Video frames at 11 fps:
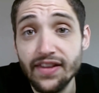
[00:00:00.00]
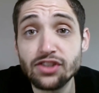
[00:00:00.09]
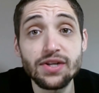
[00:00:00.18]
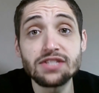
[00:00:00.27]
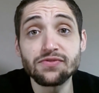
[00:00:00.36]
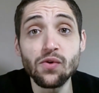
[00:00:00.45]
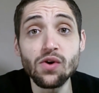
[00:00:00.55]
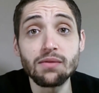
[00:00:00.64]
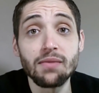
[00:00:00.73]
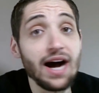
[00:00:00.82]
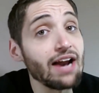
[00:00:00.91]
They
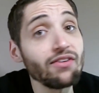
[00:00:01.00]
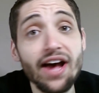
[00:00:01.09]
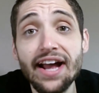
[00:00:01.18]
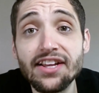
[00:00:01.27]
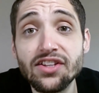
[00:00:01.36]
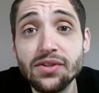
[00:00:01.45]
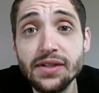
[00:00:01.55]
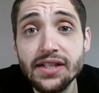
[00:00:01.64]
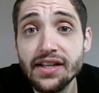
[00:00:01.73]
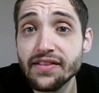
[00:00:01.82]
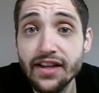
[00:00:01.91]
transform. I don't know how they
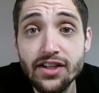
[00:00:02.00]
do it.